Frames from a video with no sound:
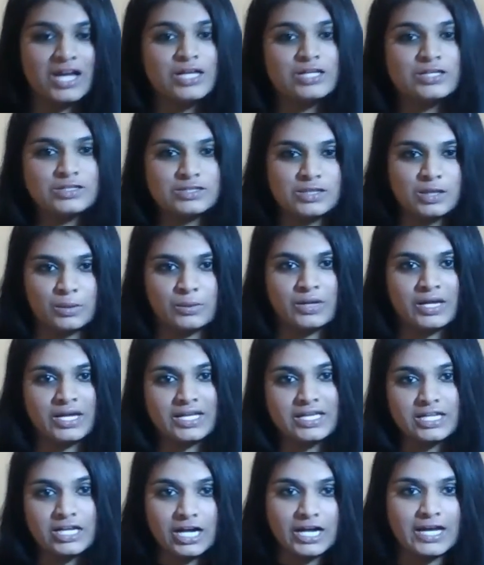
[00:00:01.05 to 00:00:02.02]
So
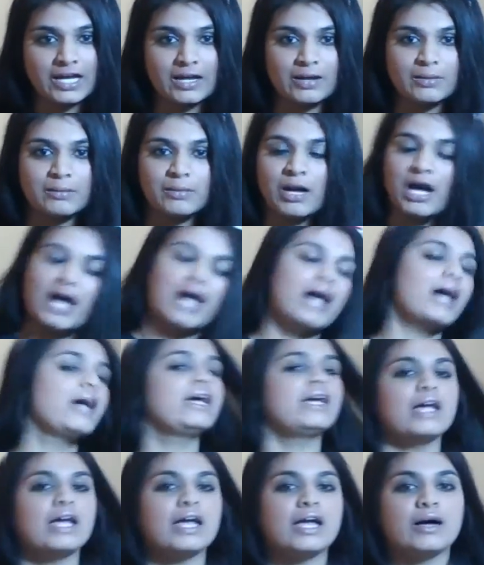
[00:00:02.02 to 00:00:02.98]
here I am. I
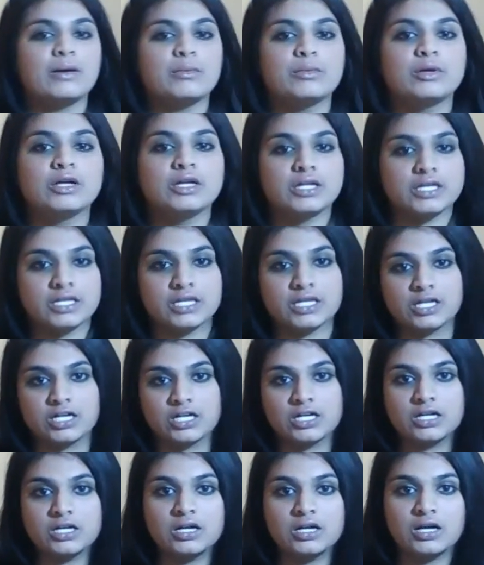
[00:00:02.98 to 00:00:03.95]
am here.